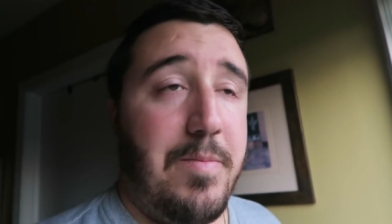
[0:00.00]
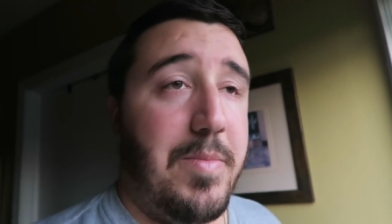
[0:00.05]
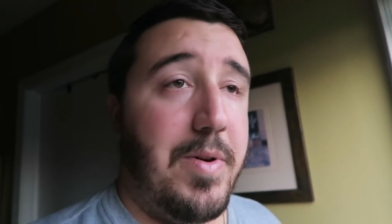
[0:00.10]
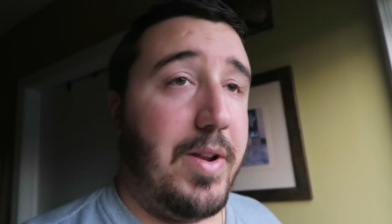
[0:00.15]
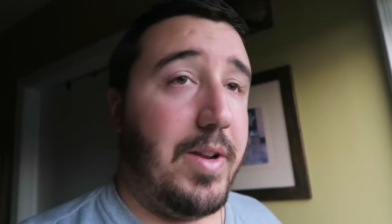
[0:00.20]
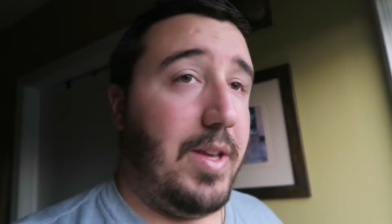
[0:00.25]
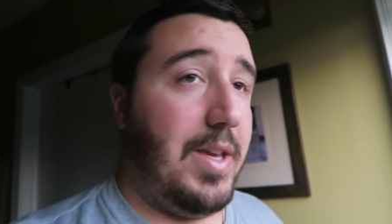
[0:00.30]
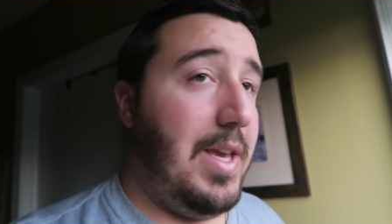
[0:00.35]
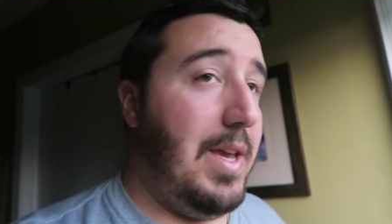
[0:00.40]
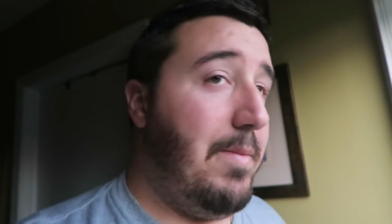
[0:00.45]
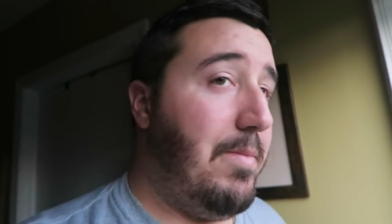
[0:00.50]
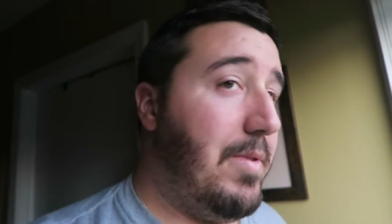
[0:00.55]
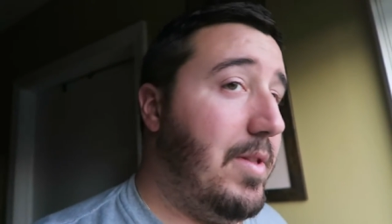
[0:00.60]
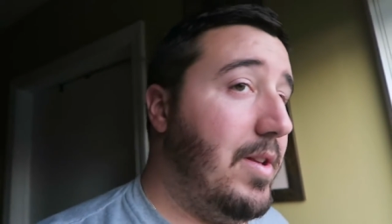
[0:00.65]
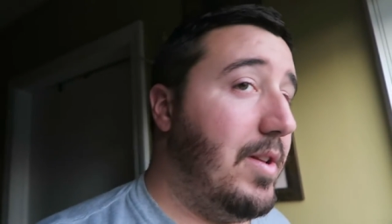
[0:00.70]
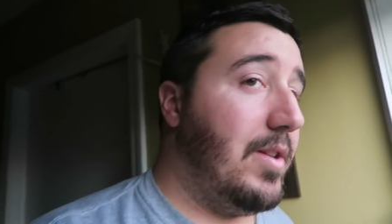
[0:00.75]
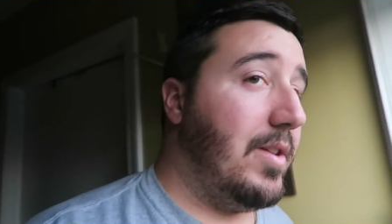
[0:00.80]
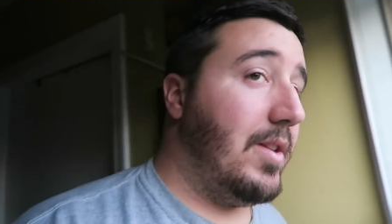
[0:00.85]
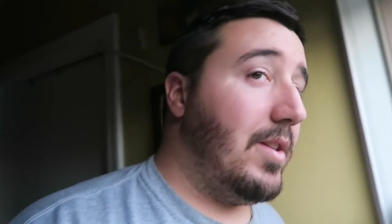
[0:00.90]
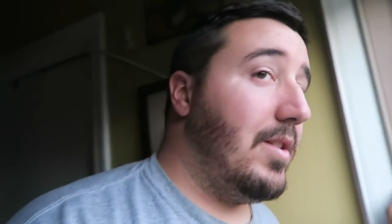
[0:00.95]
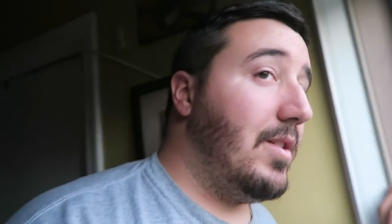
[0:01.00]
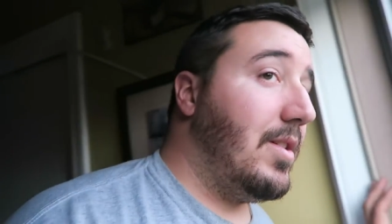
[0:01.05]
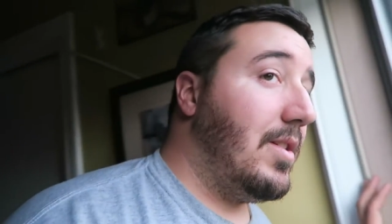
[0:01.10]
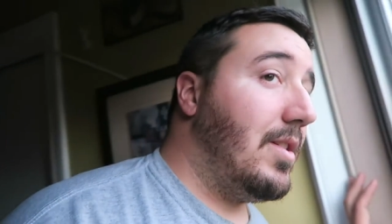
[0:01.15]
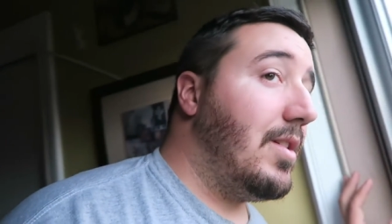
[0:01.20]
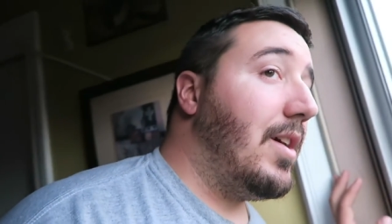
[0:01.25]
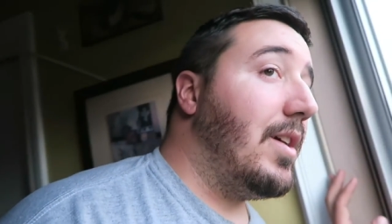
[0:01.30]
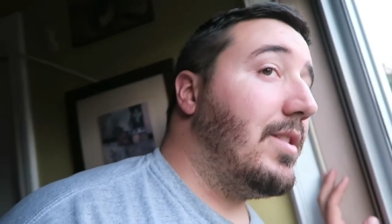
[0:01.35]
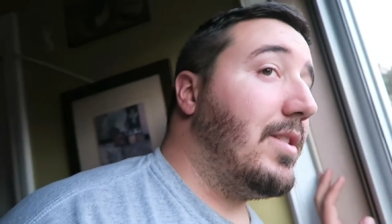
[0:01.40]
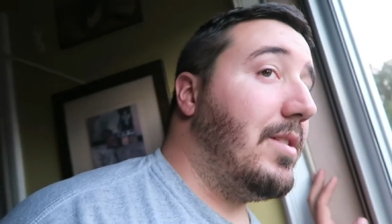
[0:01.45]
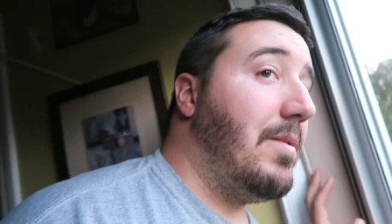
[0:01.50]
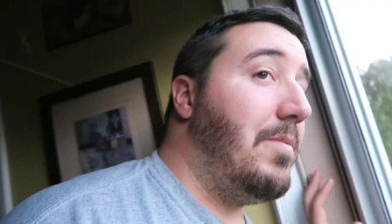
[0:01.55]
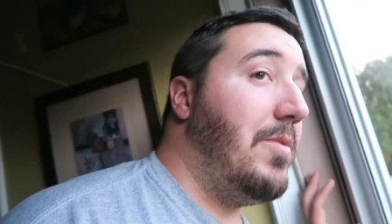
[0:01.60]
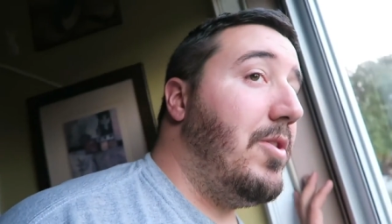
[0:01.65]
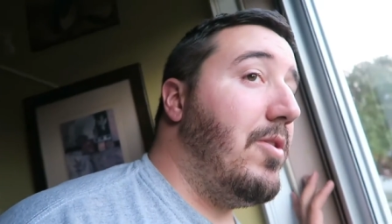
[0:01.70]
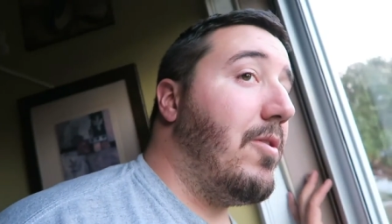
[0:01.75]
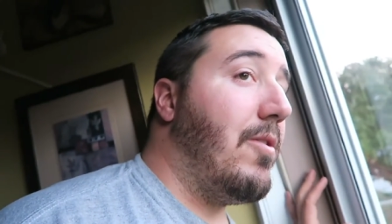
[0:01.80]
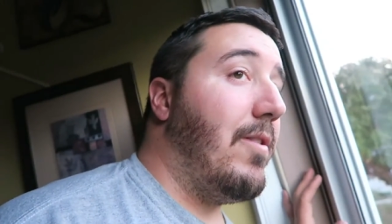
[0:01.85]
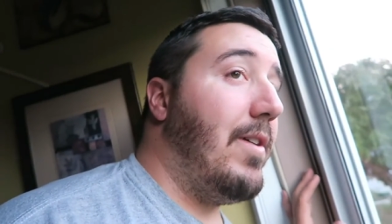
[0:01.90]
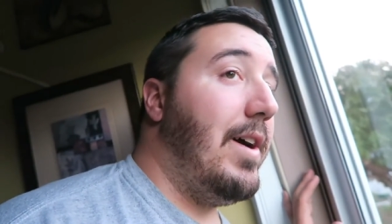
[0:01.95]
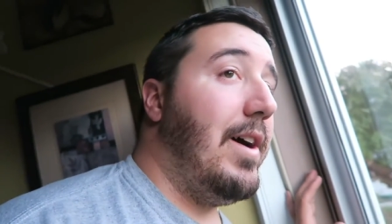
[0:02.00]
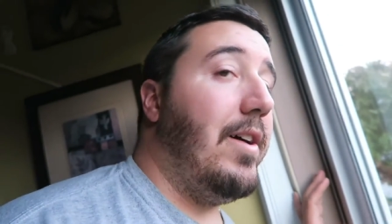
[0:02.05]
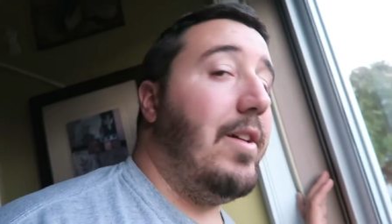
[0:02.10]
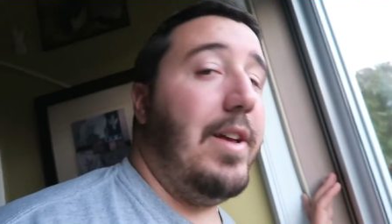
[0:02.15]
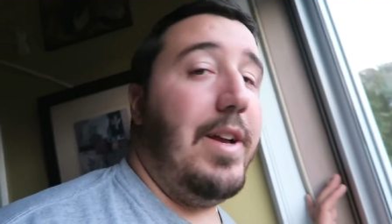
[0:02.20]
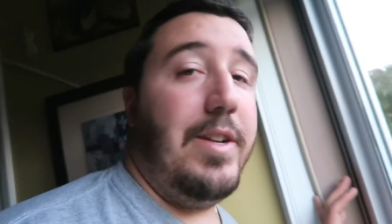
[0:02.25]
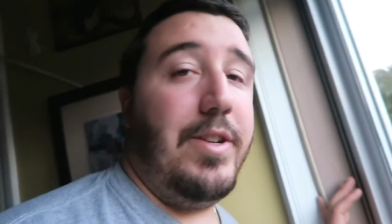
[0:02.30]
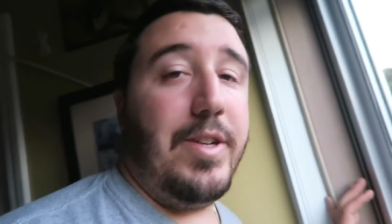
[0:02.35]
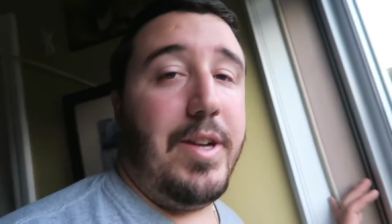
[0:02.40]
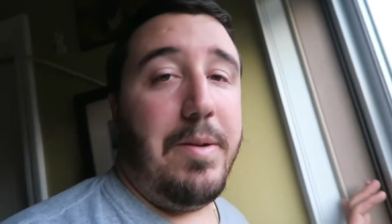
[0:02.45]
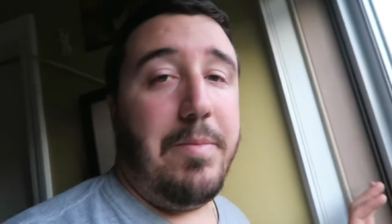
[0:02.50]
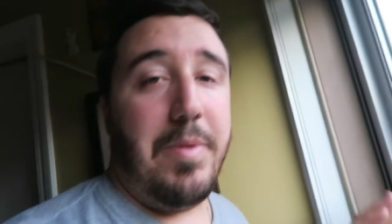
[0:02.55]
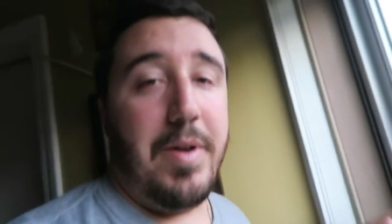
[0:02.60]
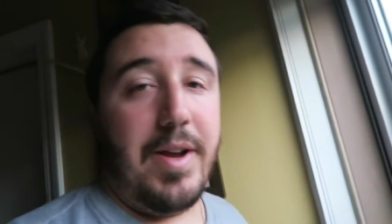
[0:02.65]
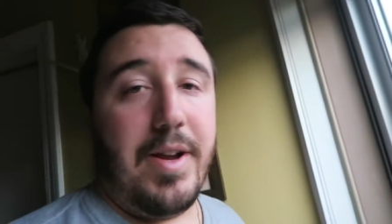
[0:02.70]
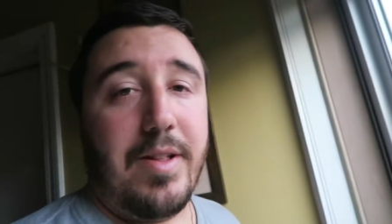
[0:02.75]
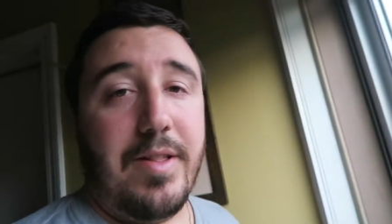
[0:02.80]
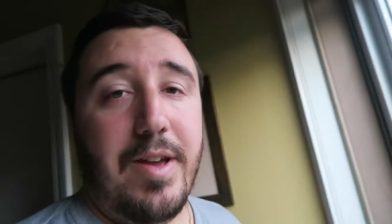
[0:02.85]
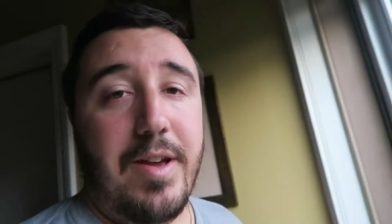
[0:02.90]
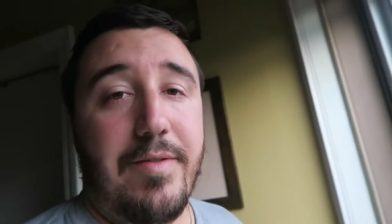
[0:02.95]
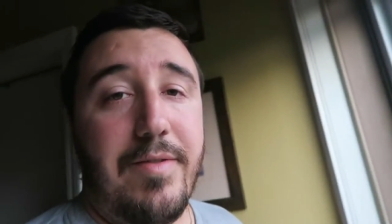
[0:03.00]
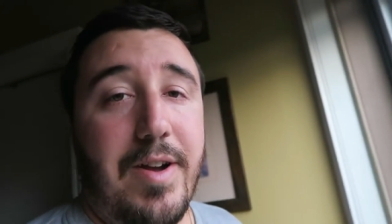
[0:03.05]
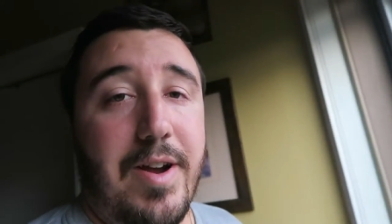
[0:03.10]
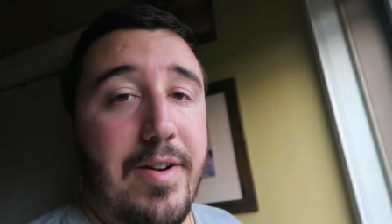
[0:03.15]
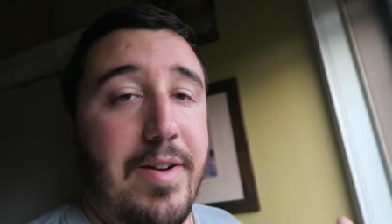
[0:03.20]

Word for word: but keep the custom URL NJ Bike Life.